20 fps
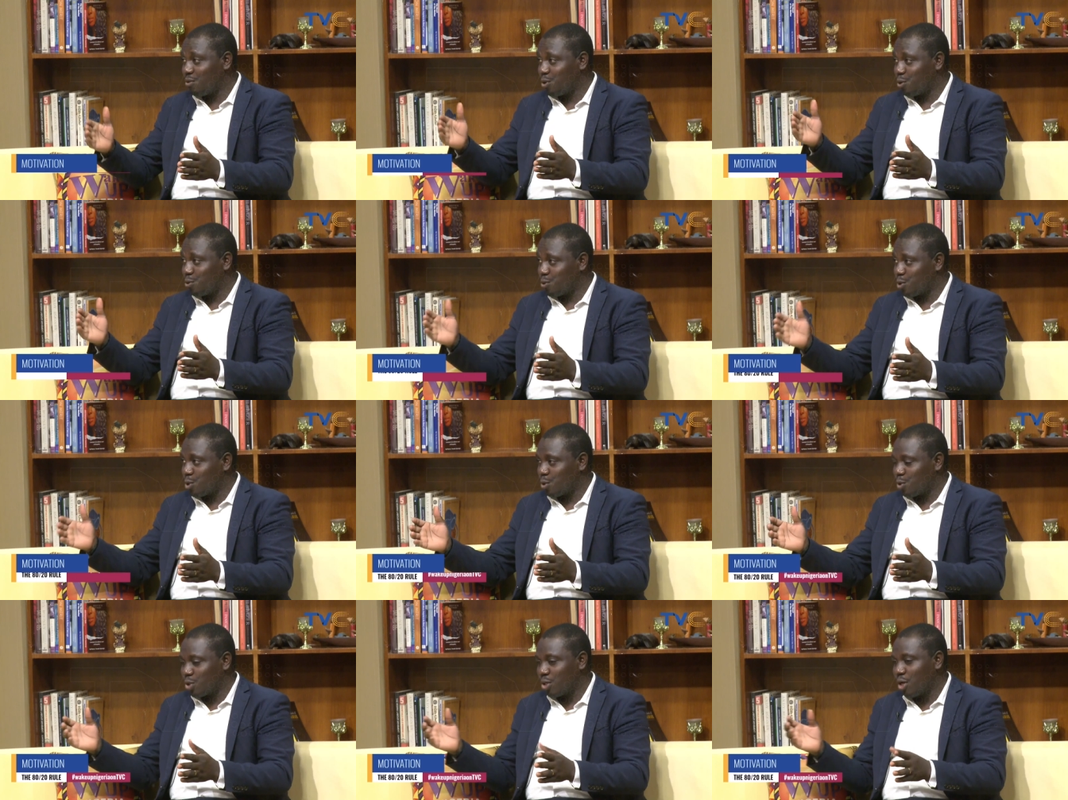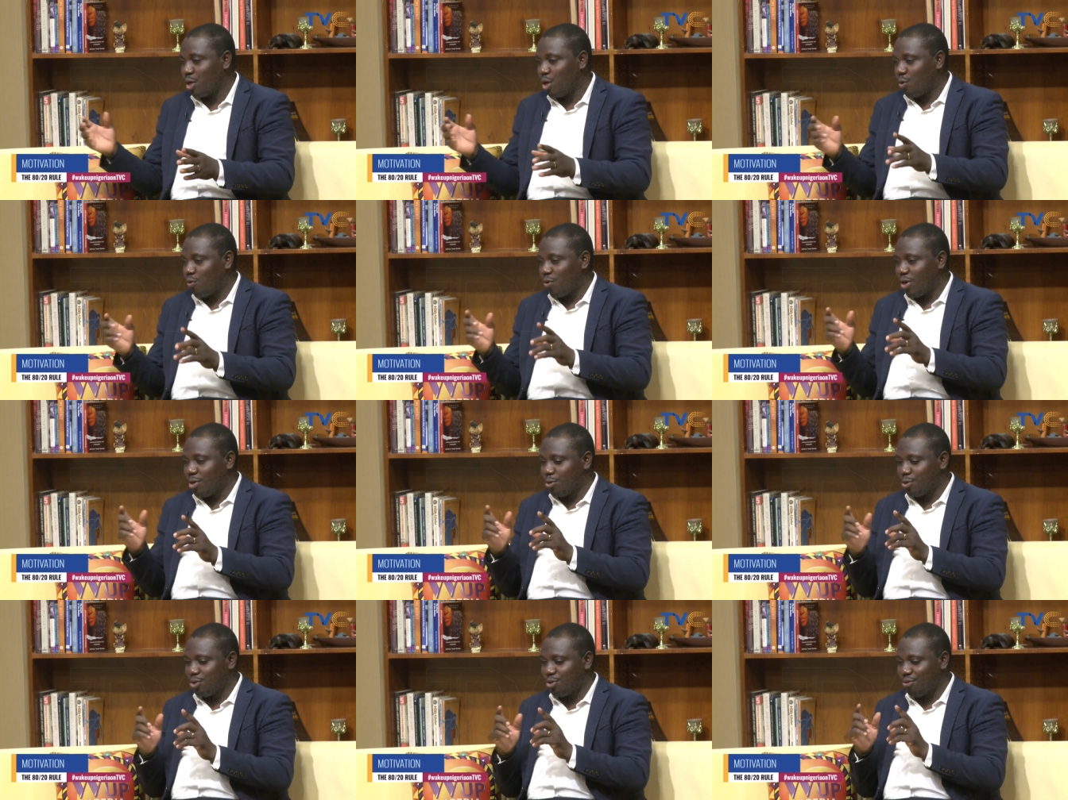your results, why
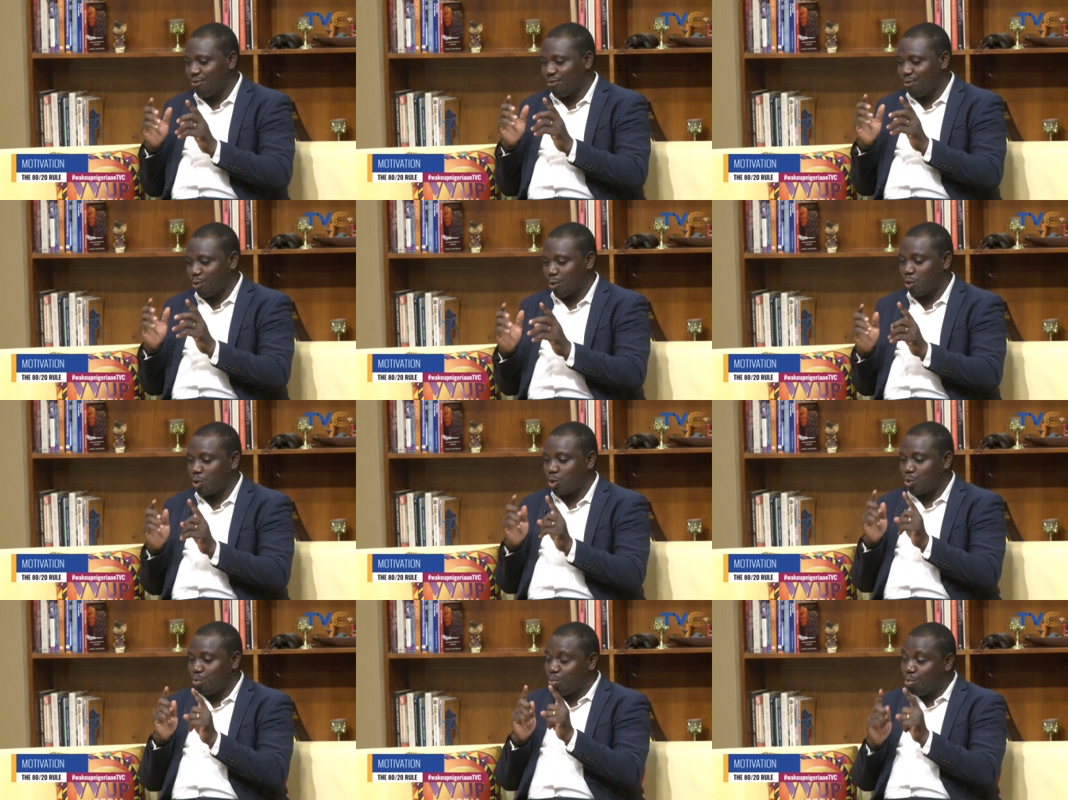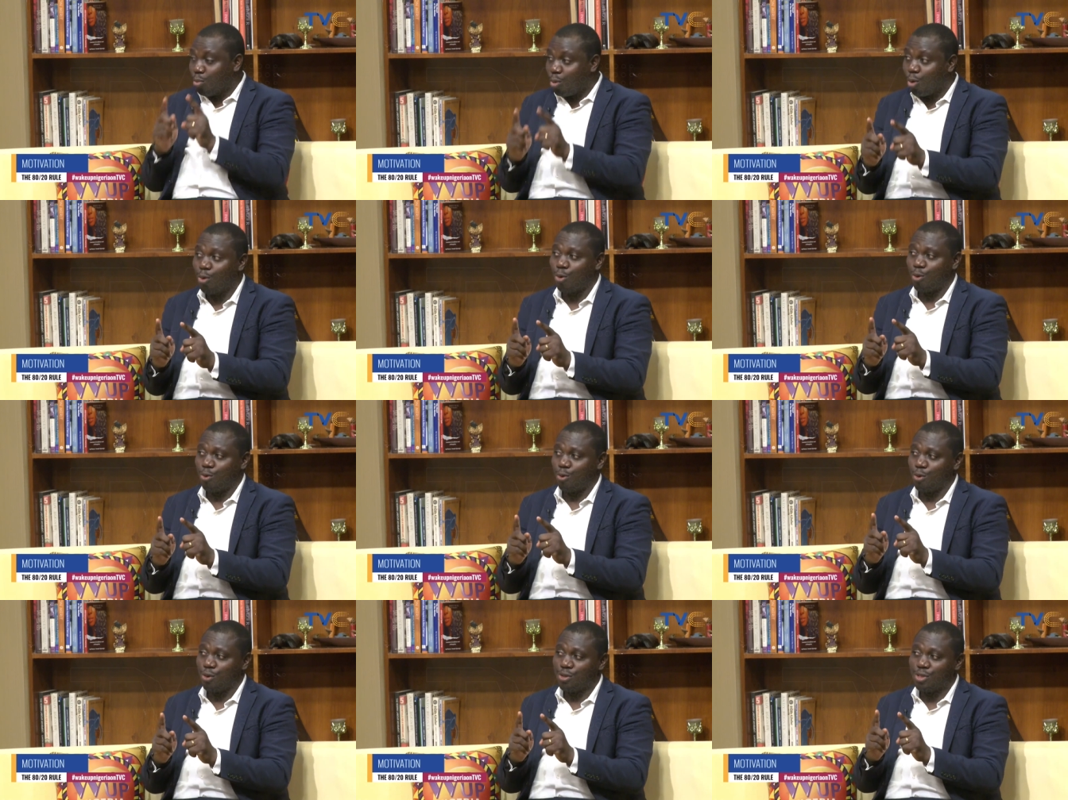don't you focus
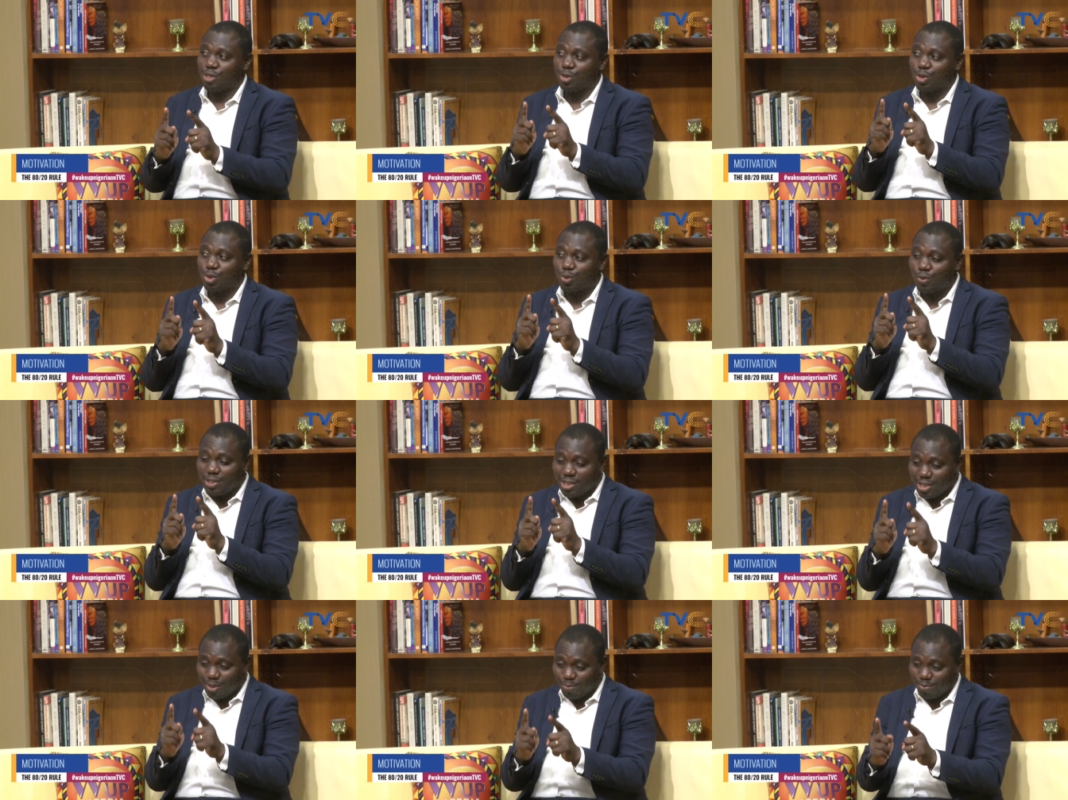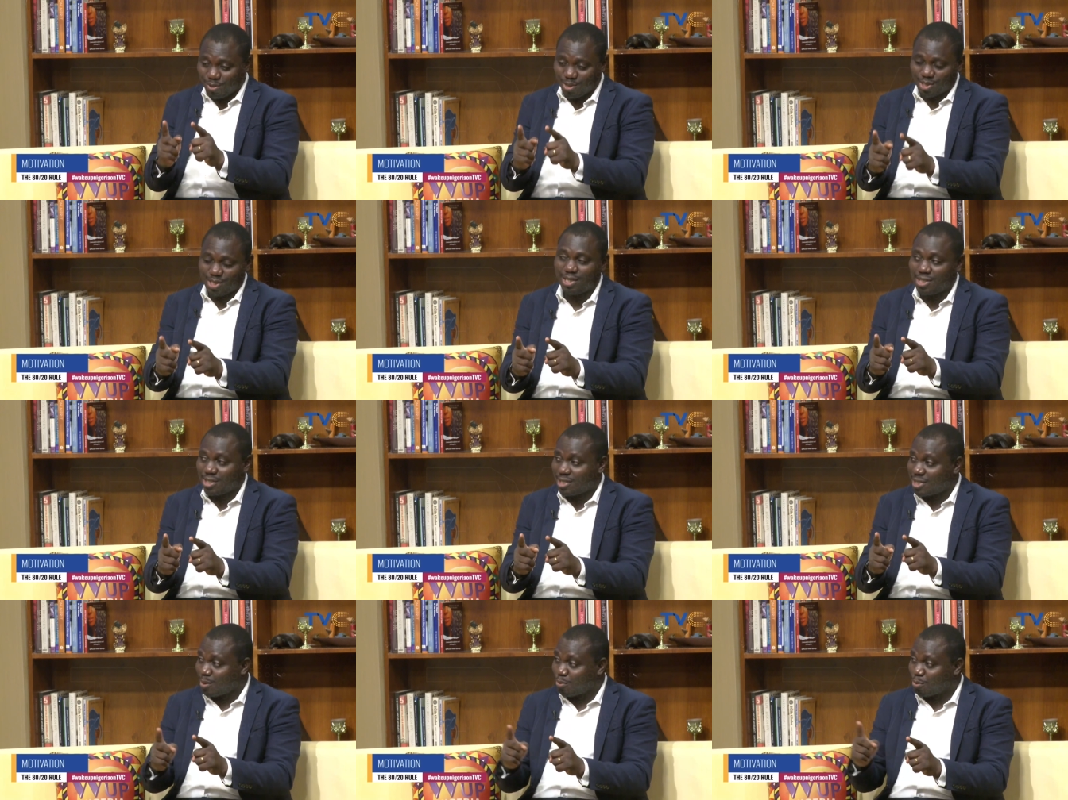more on the twenty
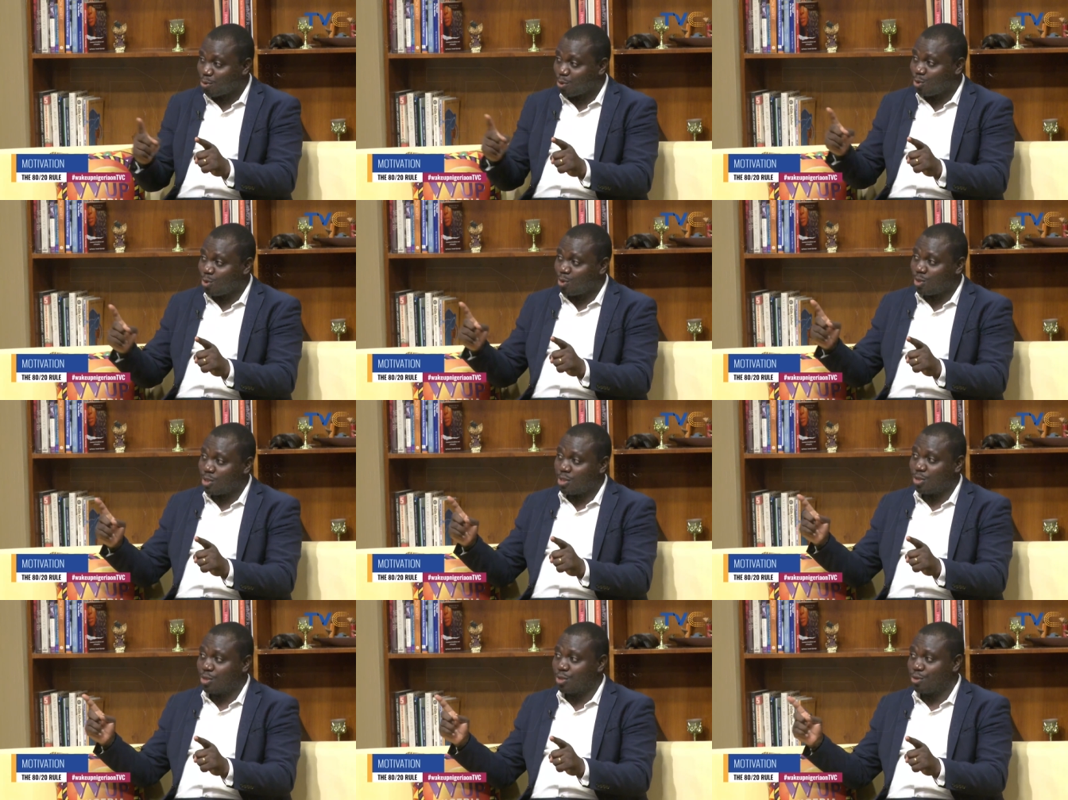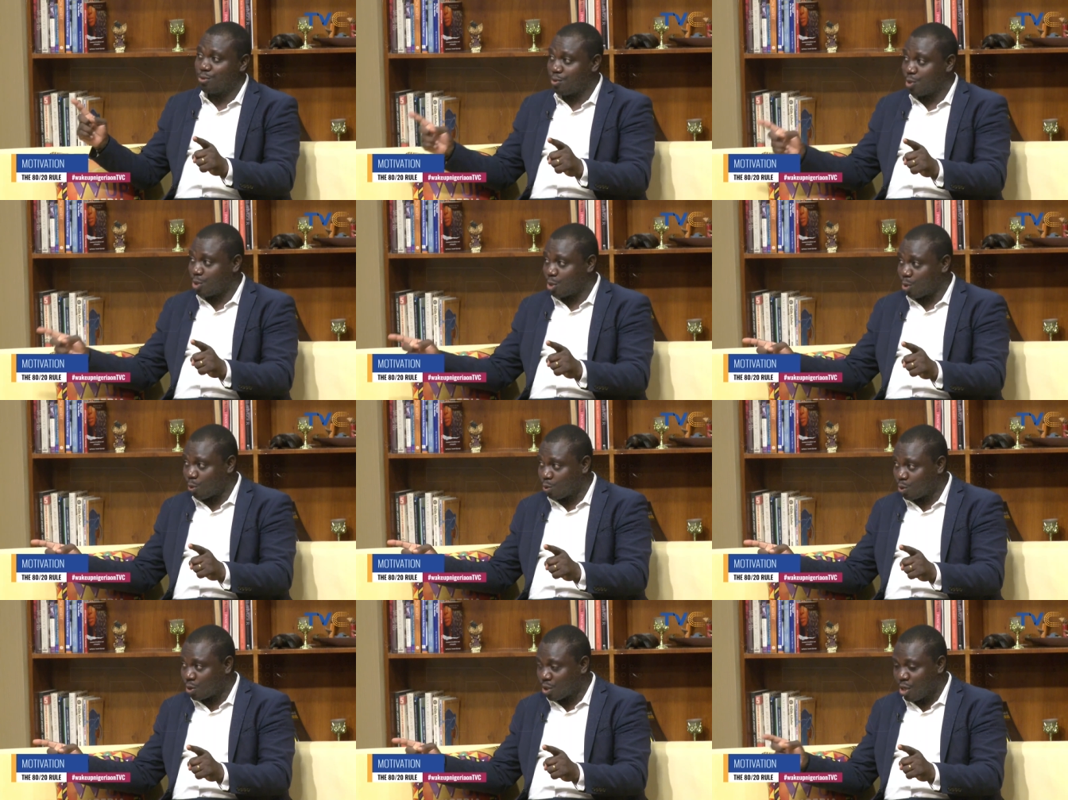percent that produces the
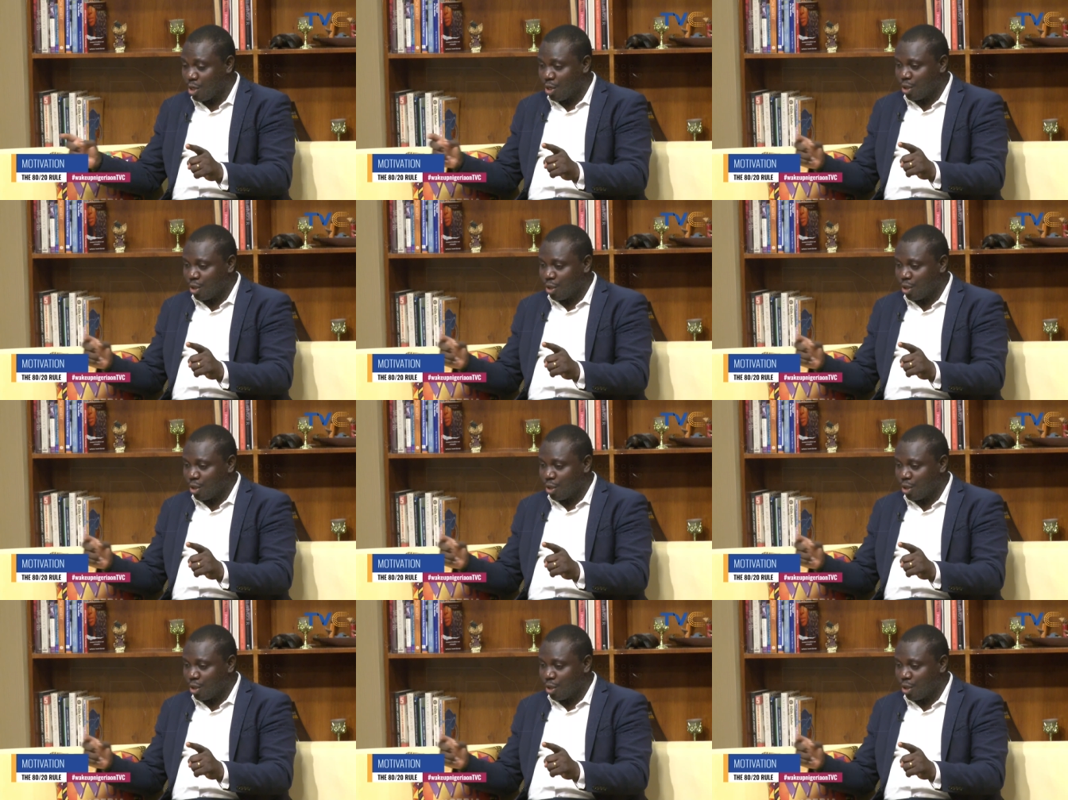results